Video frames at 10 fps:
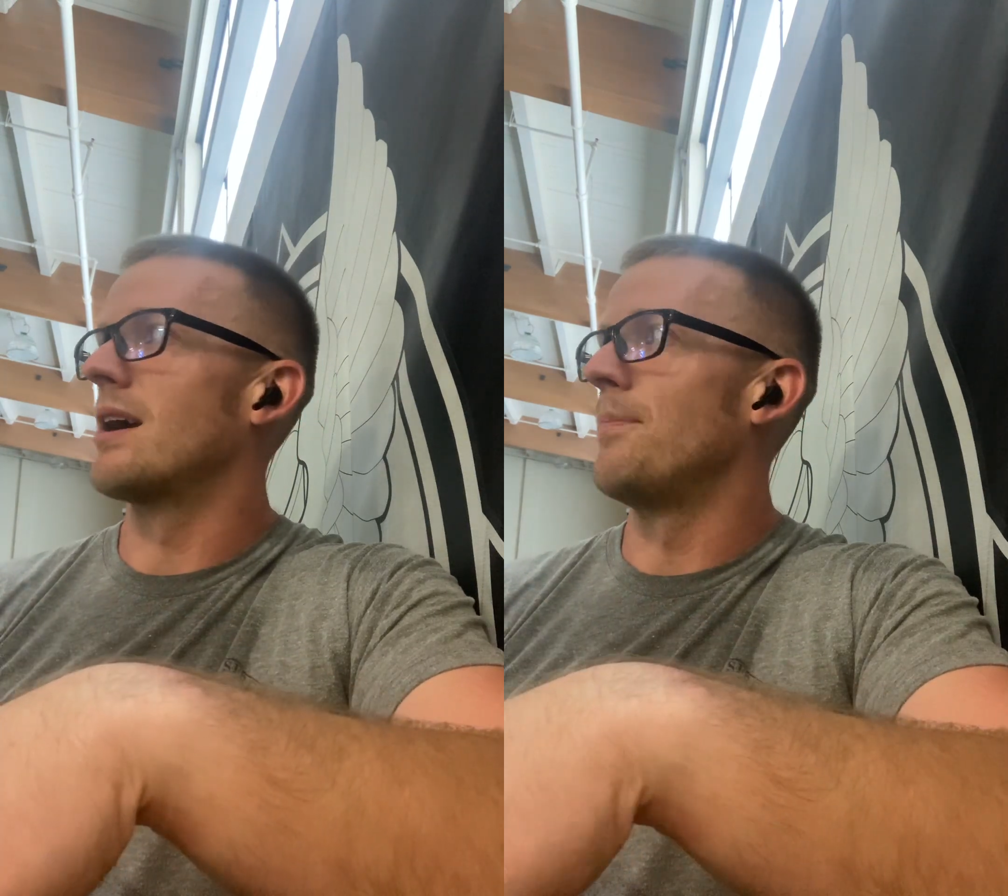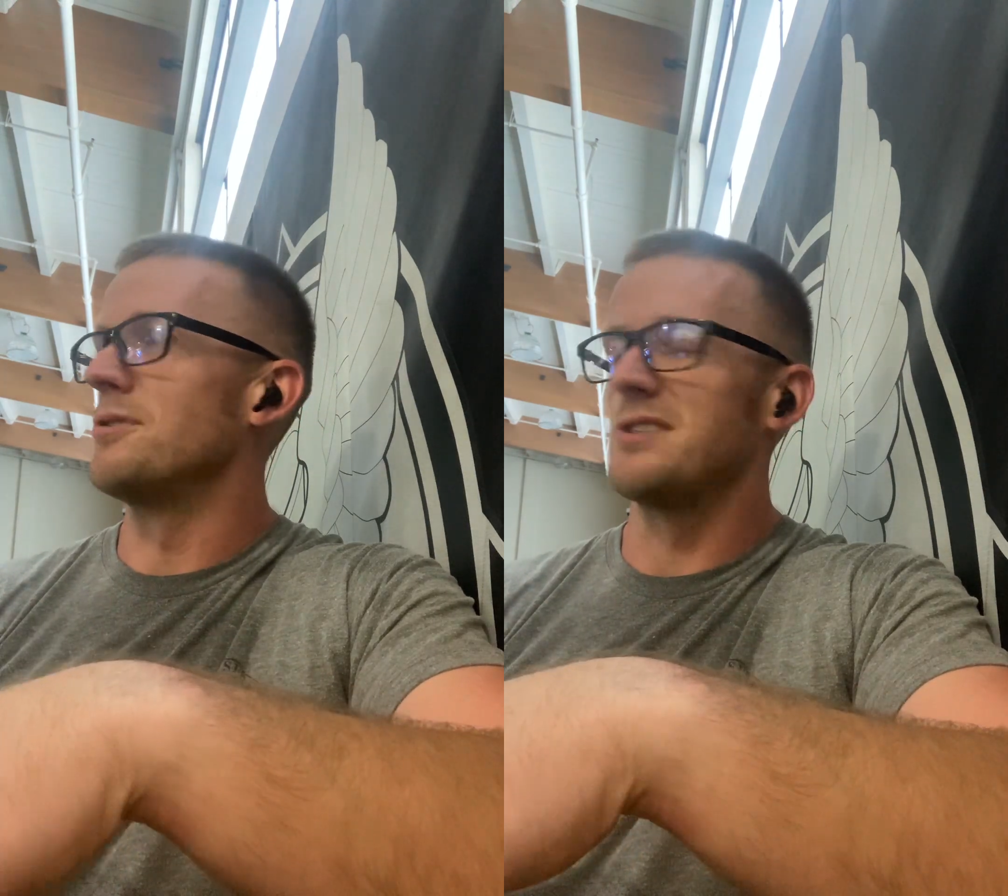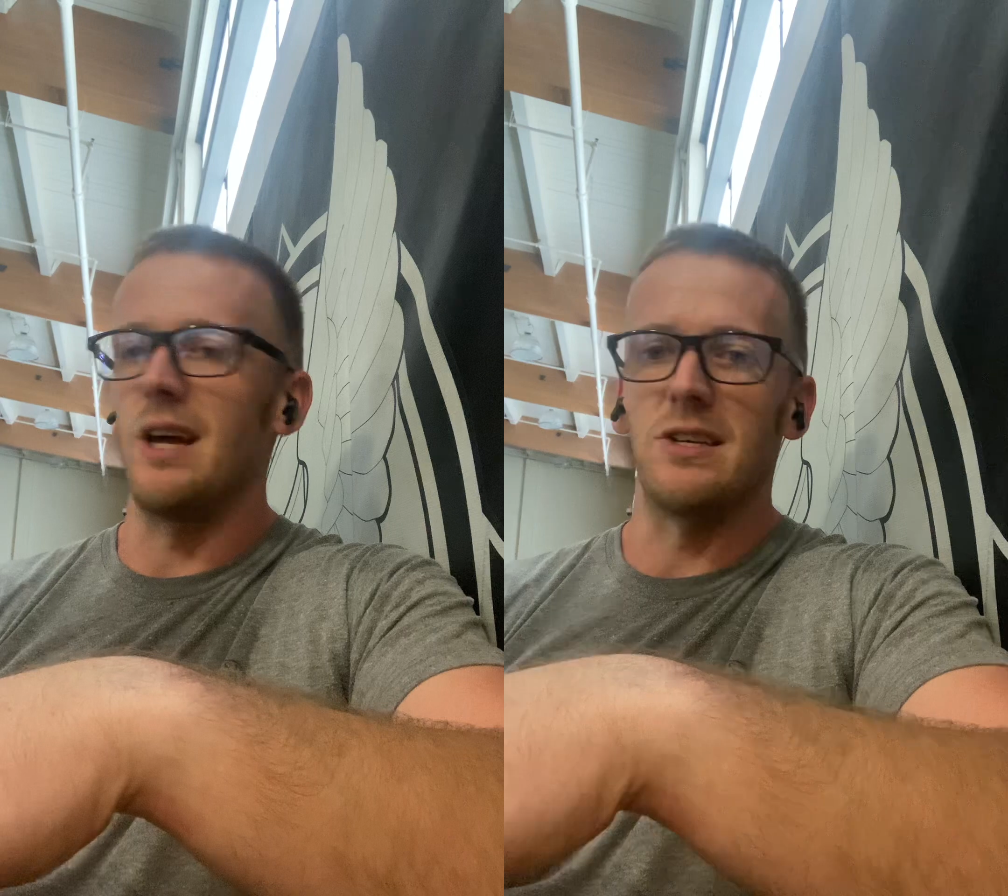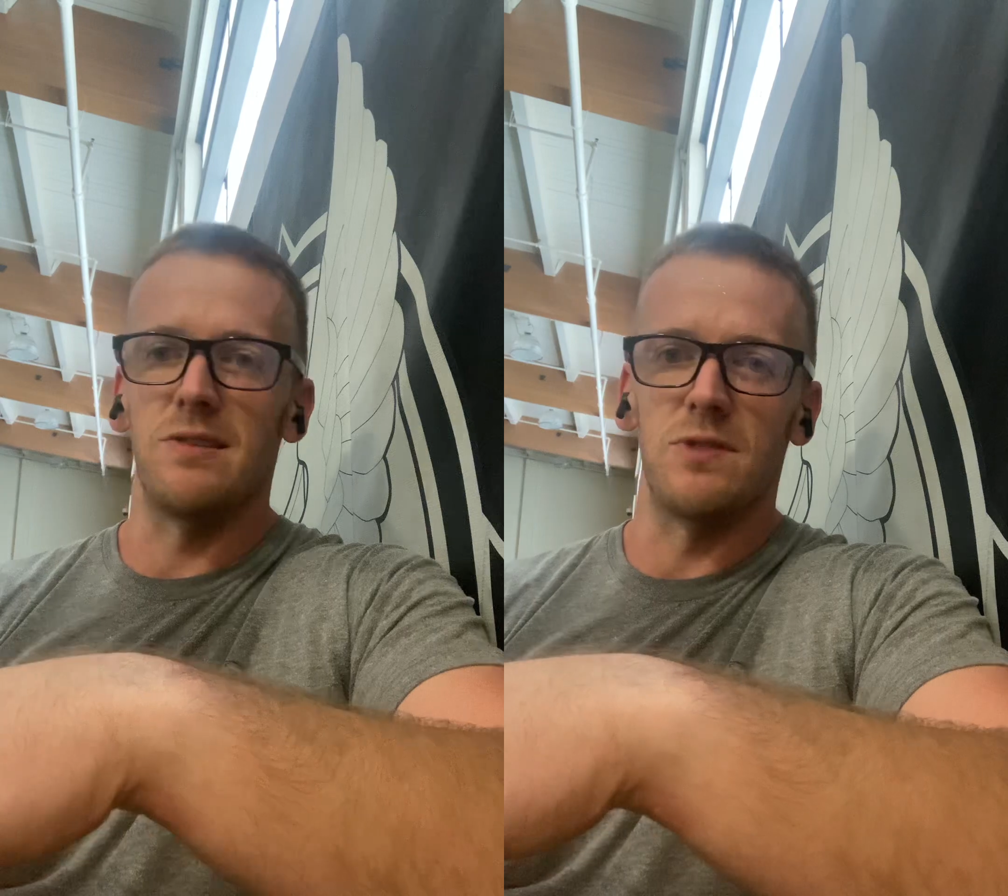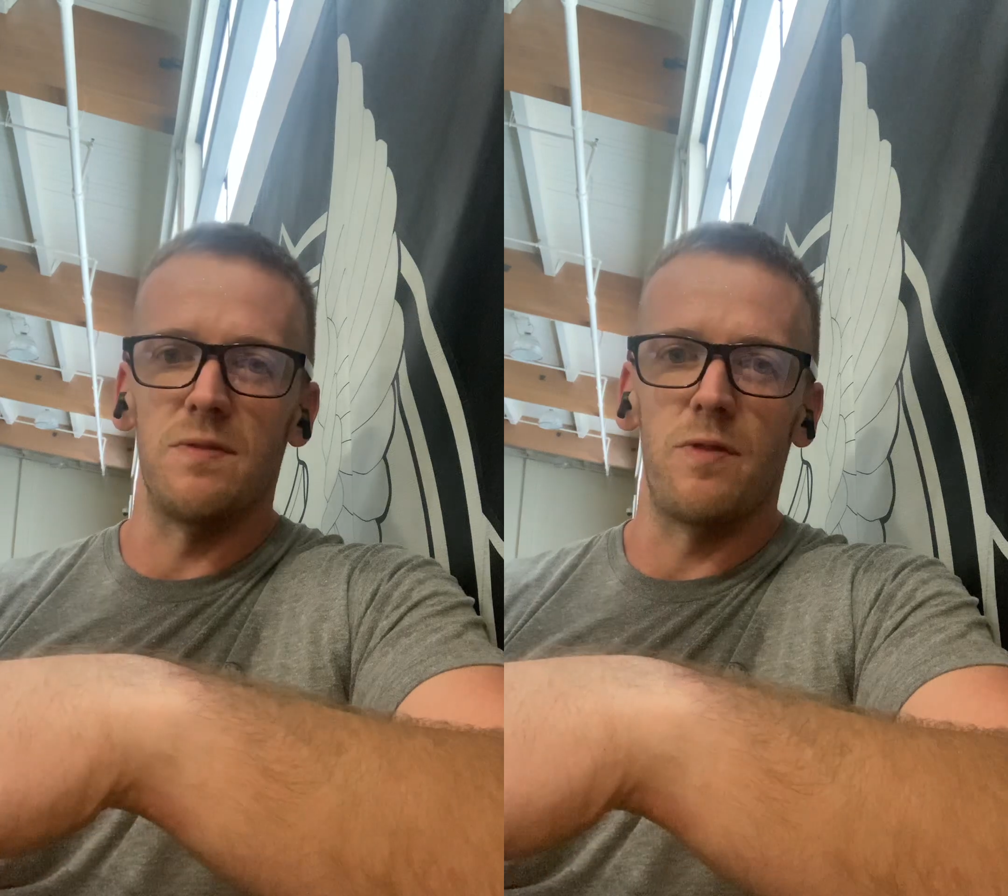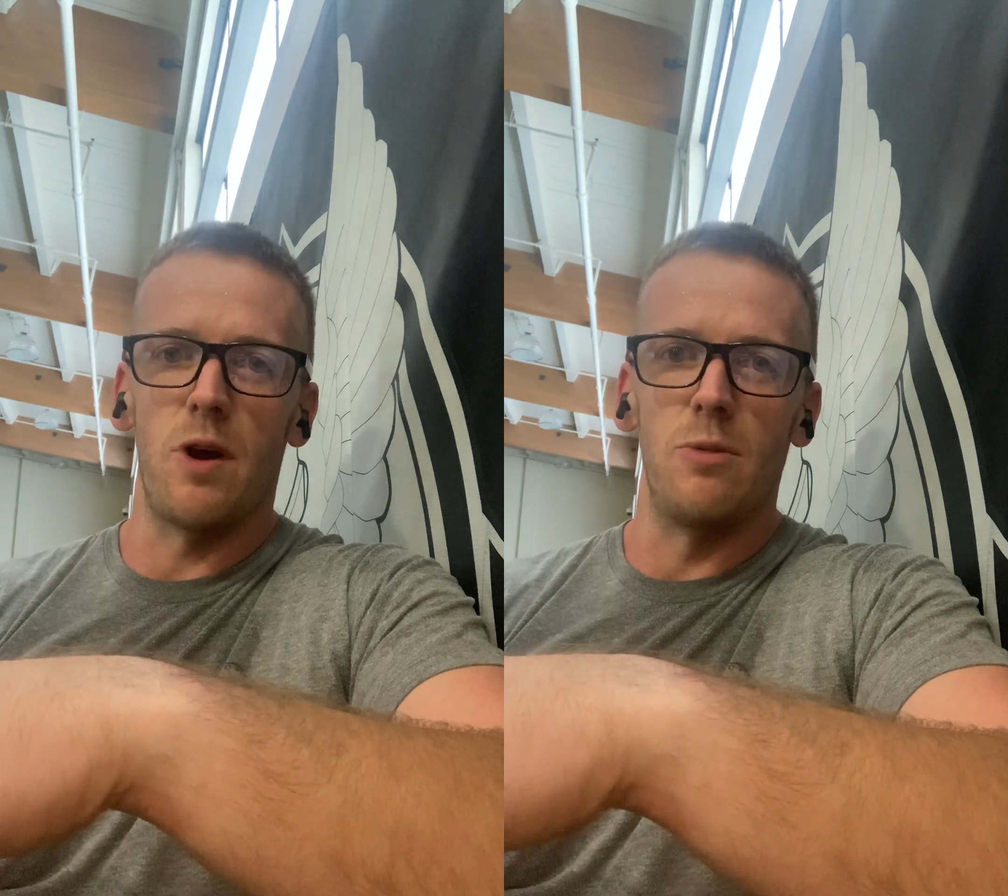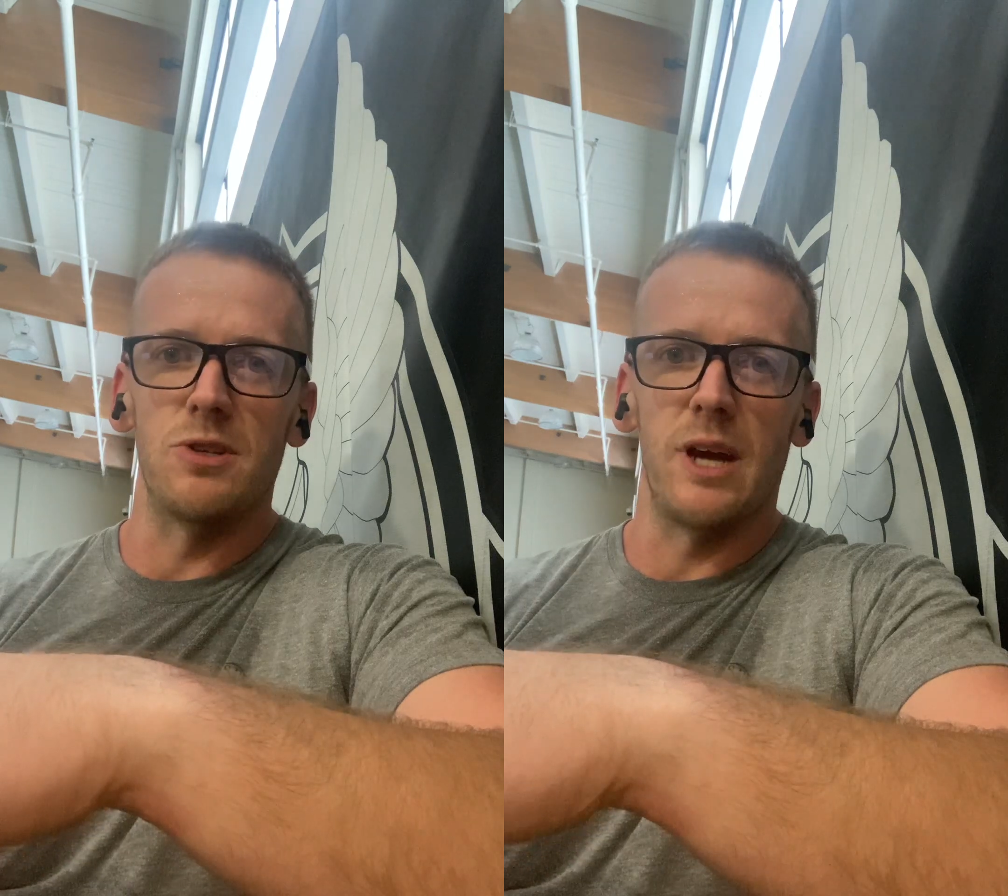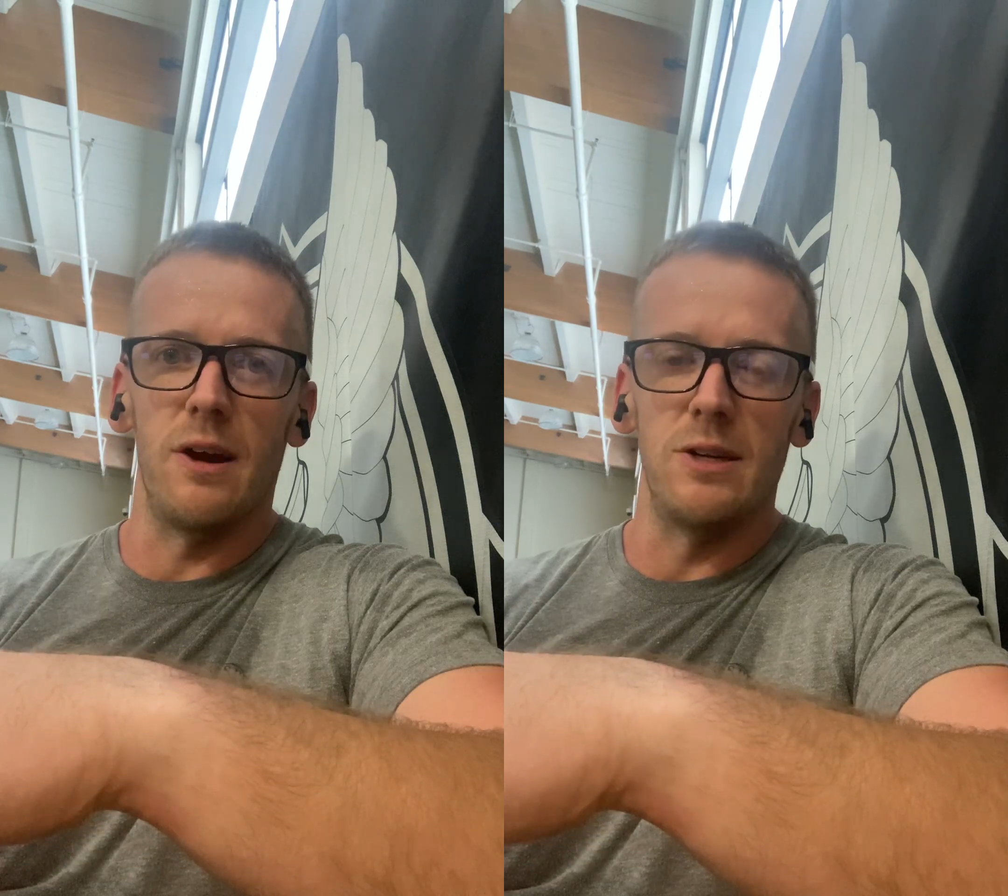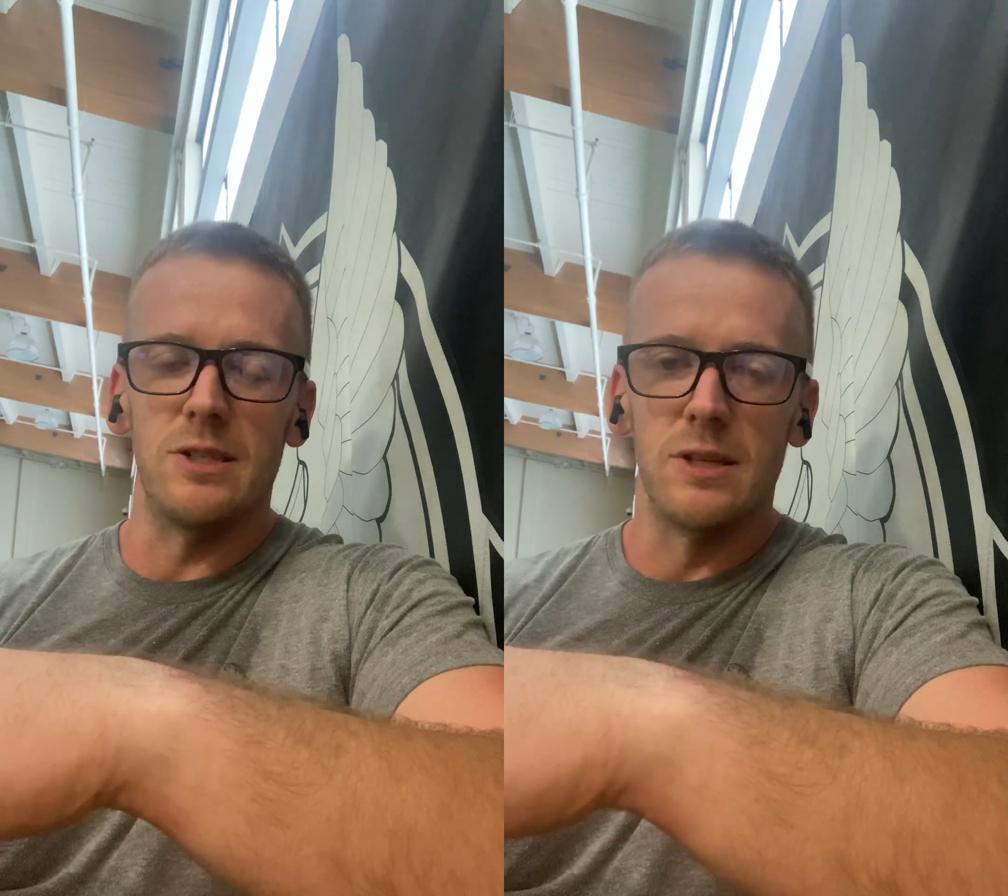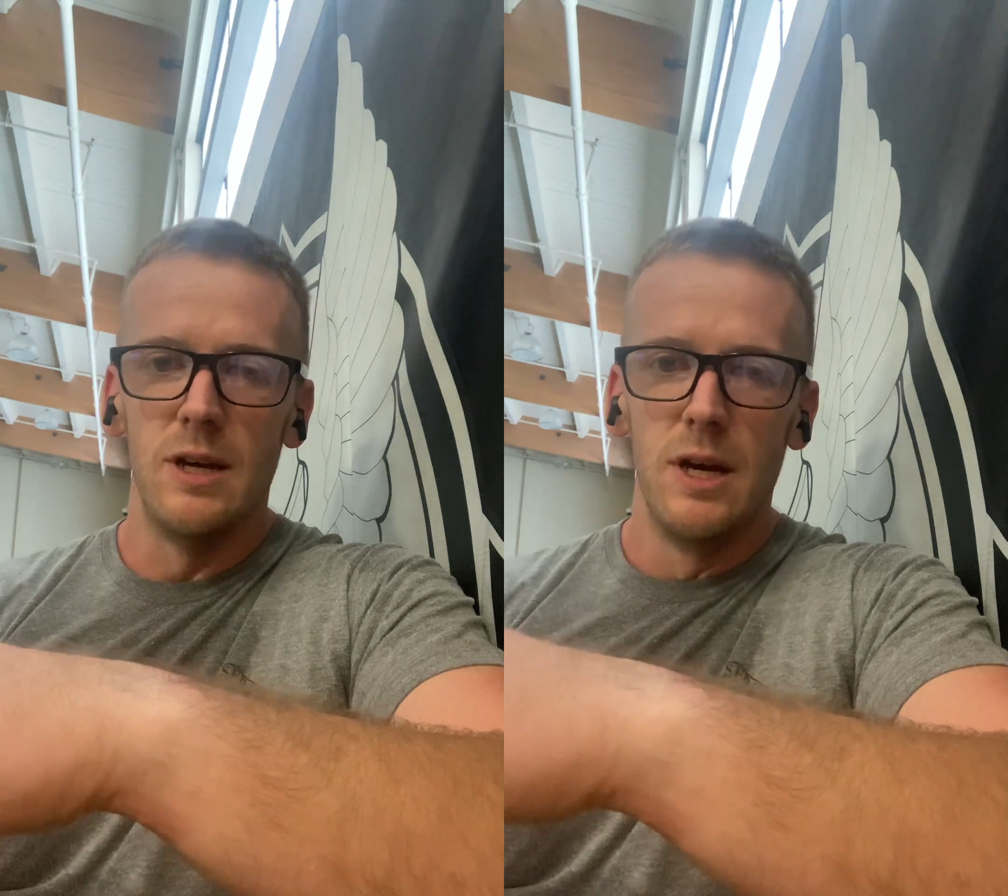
couple sets of some farmer's carries.